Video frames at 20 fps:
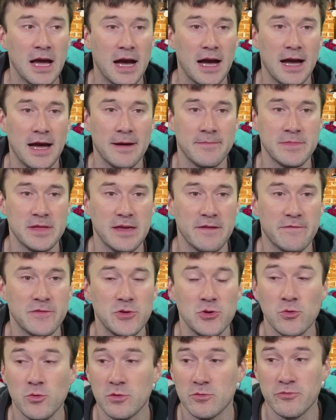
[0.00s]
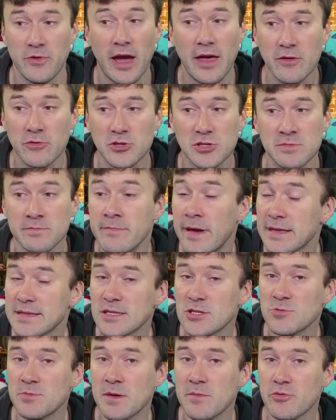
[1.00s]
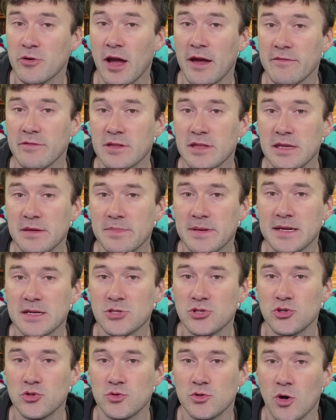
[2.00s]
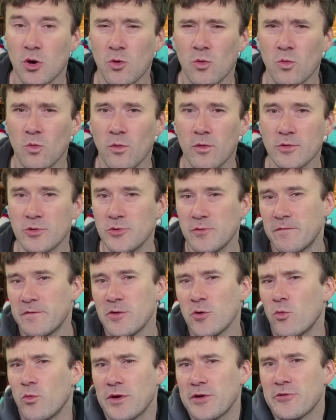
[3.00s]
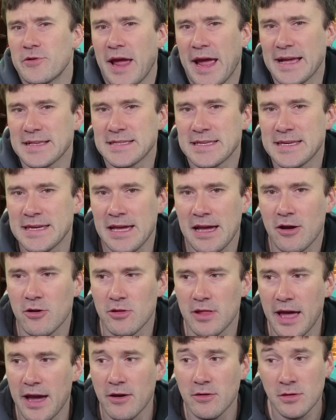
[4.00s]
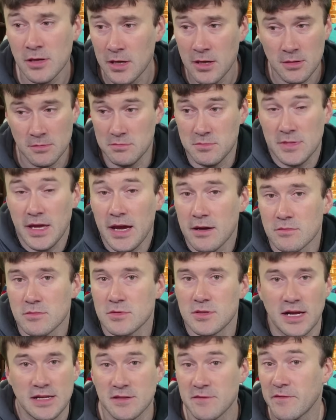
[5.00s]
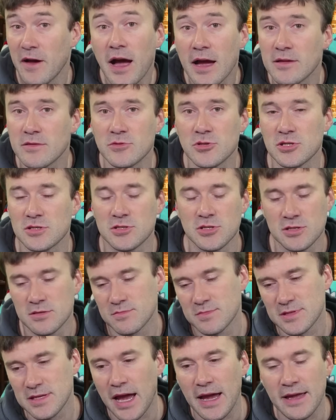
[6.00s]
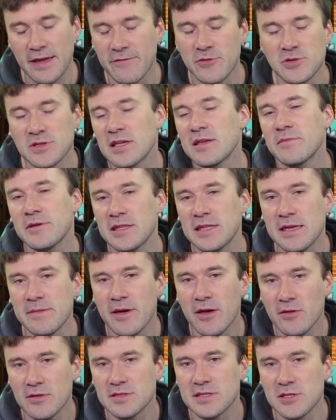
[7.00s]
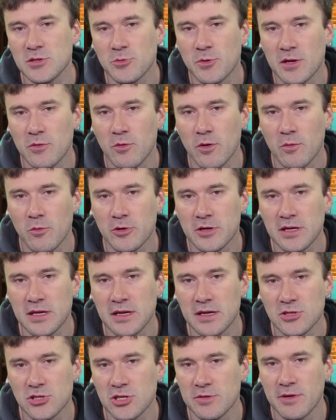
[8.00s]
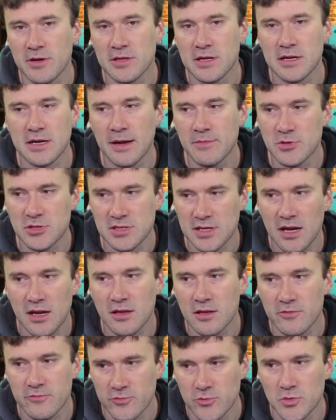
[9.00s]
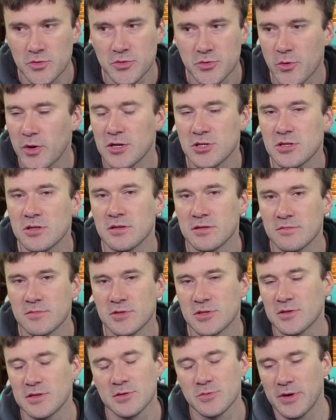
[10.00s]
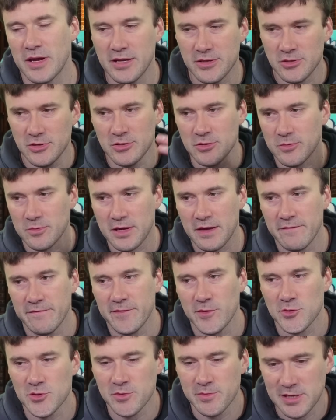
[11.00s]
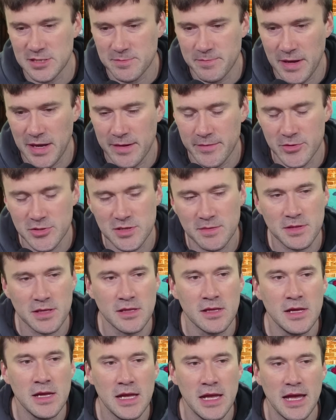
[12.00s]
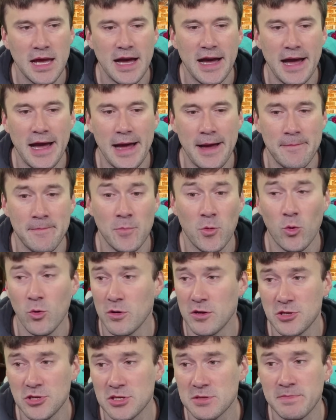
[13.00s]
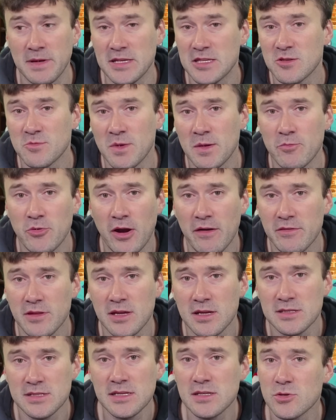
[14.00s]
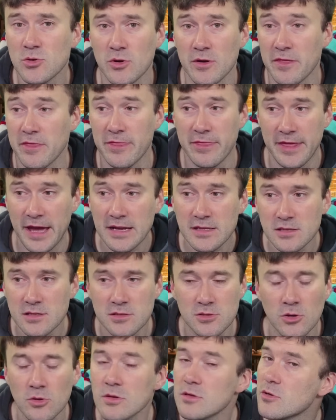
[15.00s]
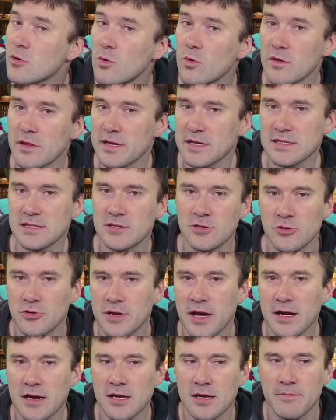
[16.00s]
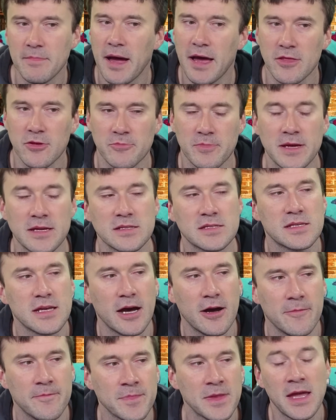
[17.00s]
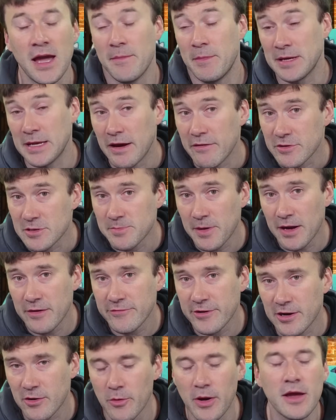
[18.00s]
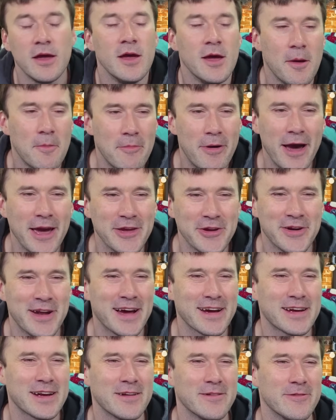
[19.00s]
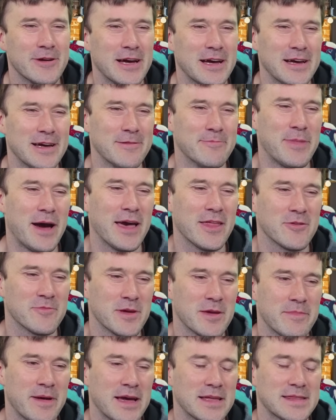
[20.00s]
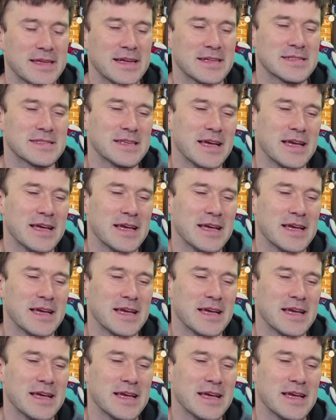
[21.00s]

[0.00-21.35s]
Um, if you would rather just message me privately because you don't, you feel weird asking out loud, yeah, that's fine. Just, just if you're sending me an email at d twenty woodworking at gmail dot com, just title it rules question. So this way you don't get filtered by spam or something. Um, or you just message me privately on Discord. That's totally cool. Like, it's, you're not going to bother me. So I might not respond right away, but you're not going to uh, bother me about that.